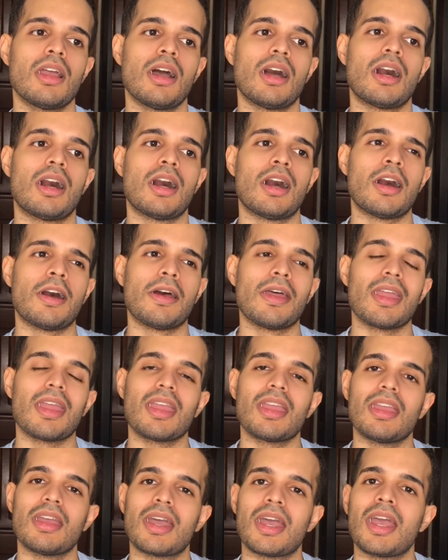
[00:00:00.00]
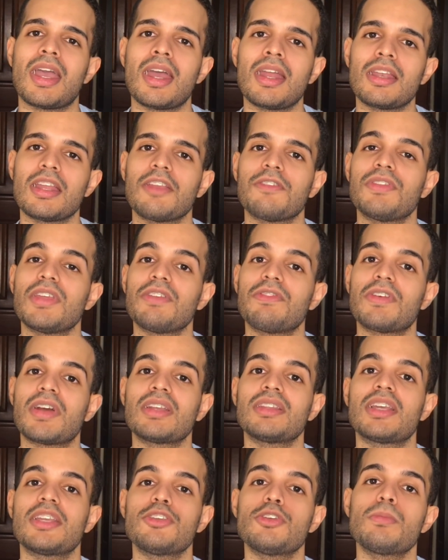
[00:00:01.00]
and if they find
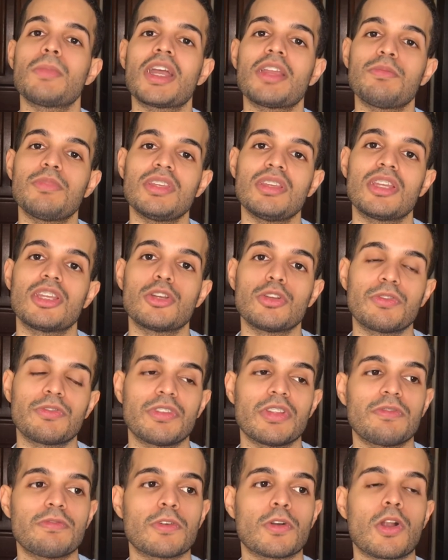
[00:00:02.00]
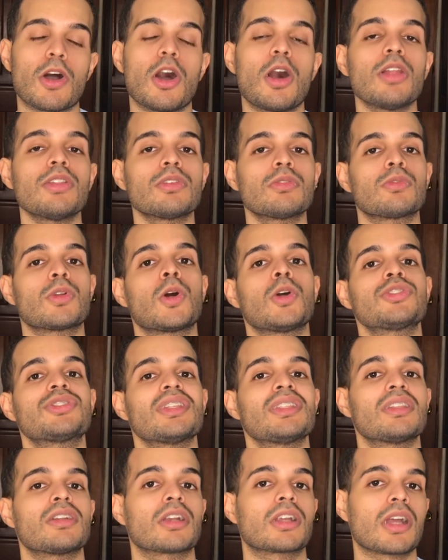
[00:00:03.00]
that you might be a good fit for other roles in
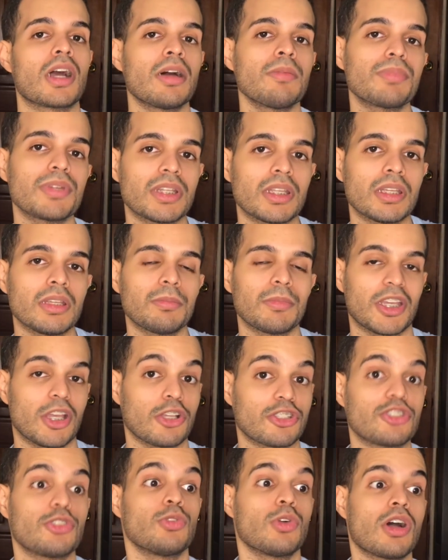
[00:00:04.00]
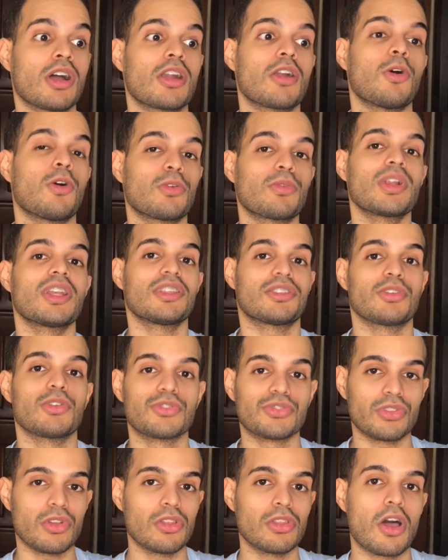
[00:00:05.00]
their company, because you are already so
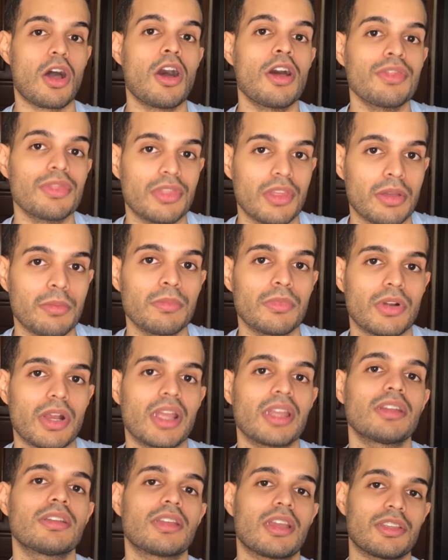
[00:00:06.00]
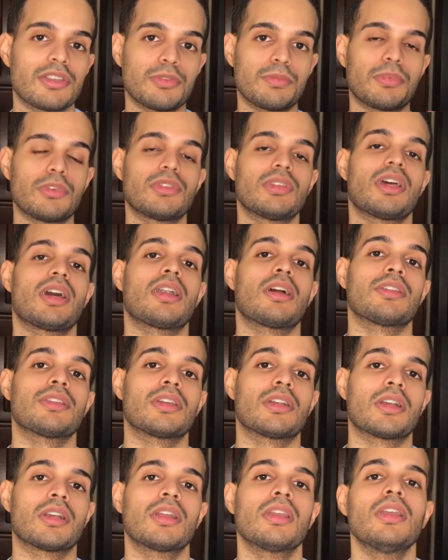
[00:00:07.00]
sold on them, right? And you put that on
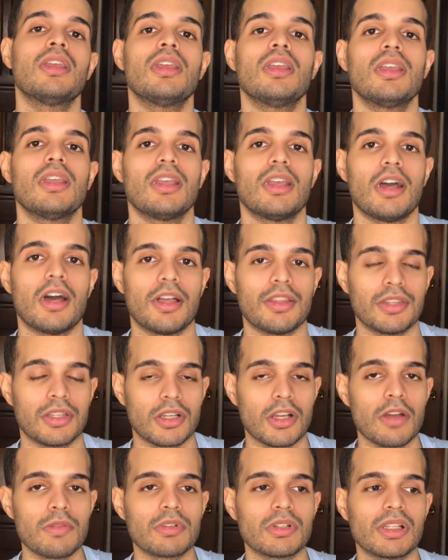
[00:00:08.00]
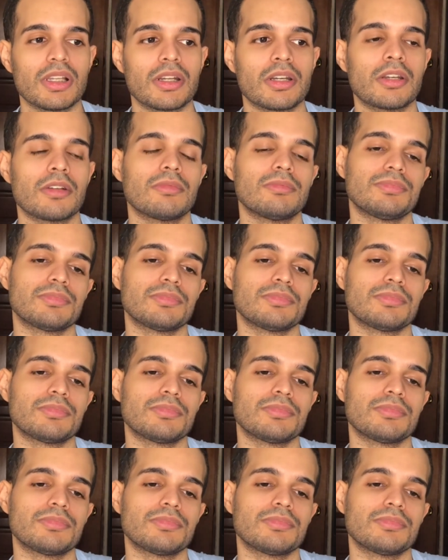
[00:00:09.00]
there on the cover letter,